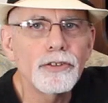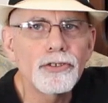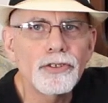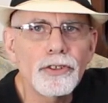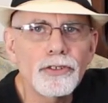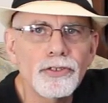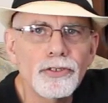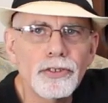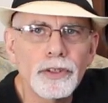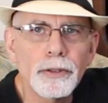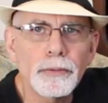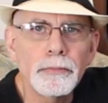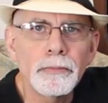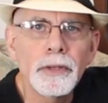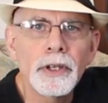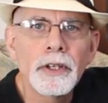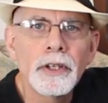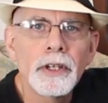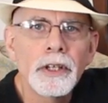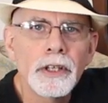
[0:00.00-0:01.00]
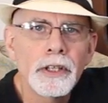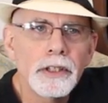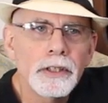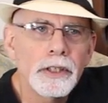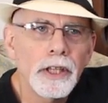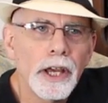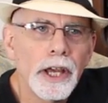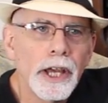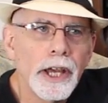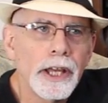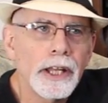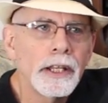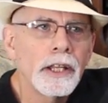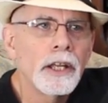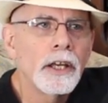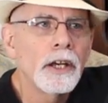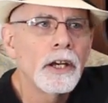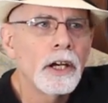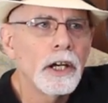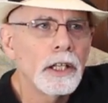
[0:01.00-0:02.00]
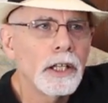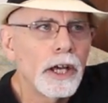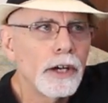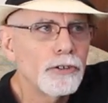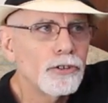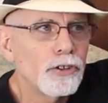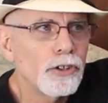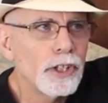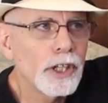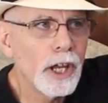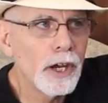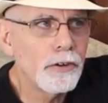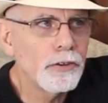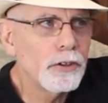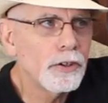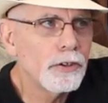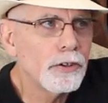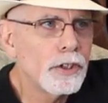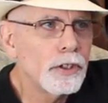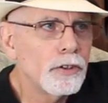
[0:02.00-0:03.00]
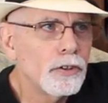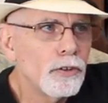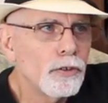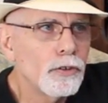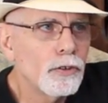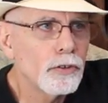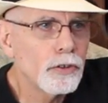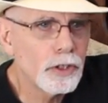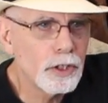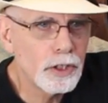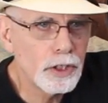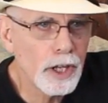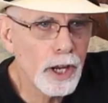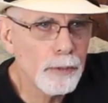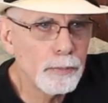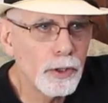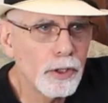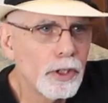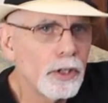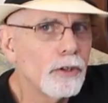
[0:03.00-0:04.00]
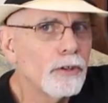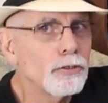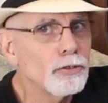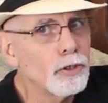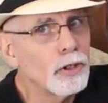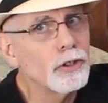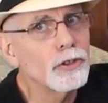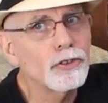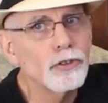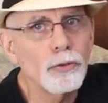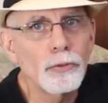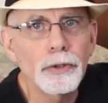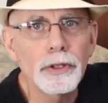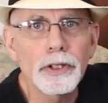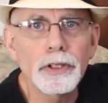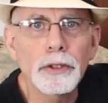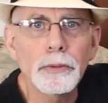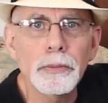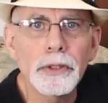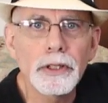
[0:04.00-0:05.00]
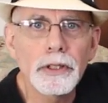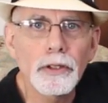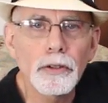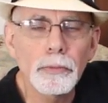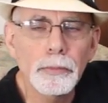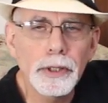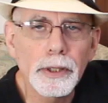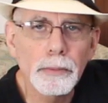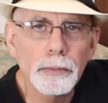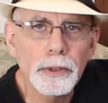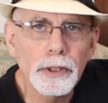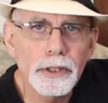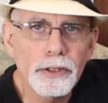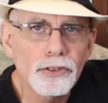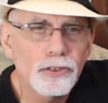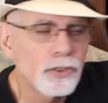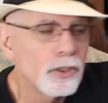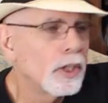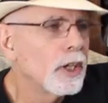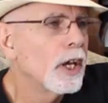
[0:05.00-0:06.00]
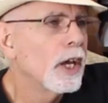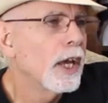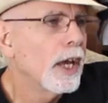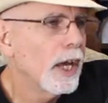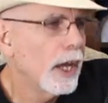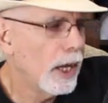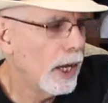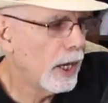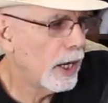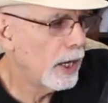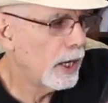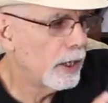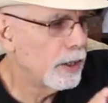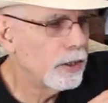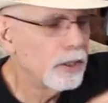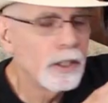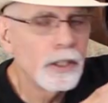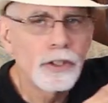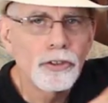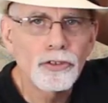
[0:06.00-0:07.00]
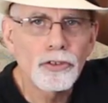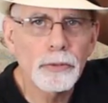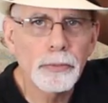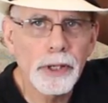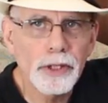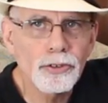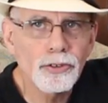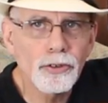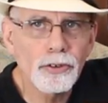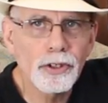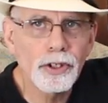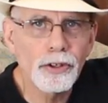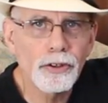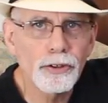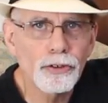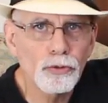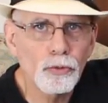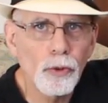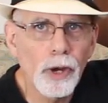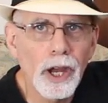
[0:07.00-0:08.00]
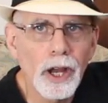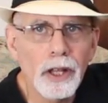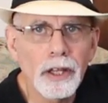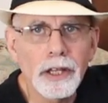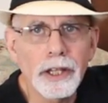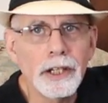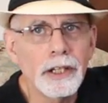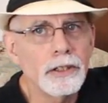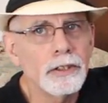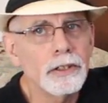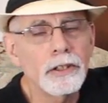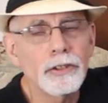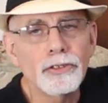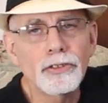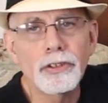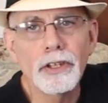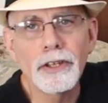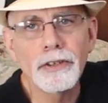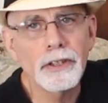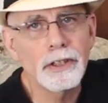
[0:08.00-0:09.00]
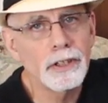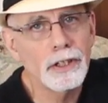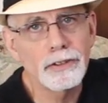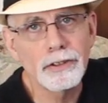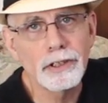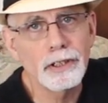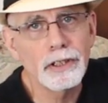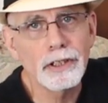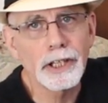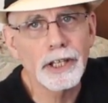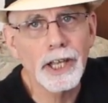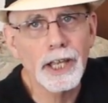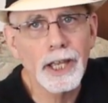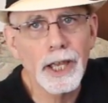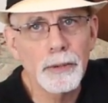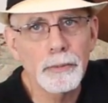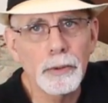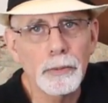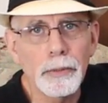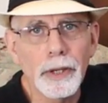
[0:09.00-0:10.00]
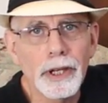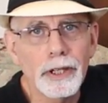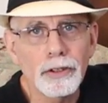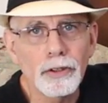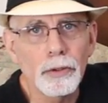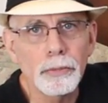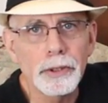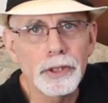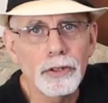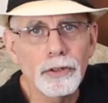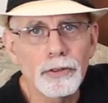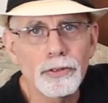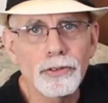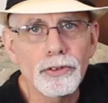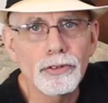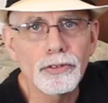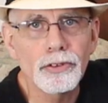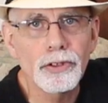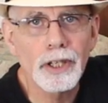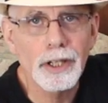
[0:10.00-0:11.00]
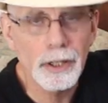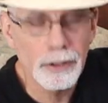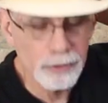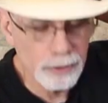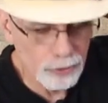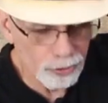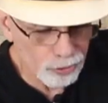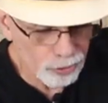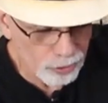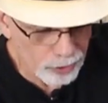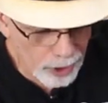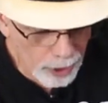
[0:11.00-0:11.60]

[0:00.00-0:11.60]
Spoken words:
a system that allows you to carry your camera gear, as long as you're willing to be a little minimalist, and some extra gear as well. And it looks nothing, it doesn't look like a camera bag. Nobody knows there's